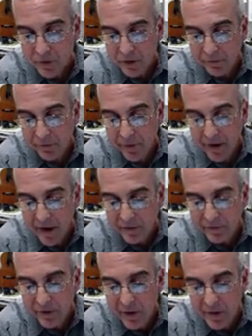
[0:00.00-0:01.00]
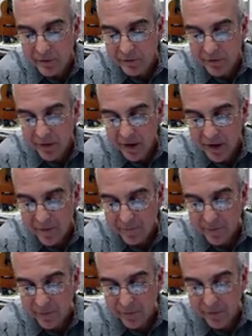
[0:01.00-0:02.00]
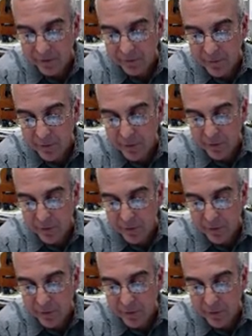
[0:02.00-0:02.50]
So the axons from the facial motor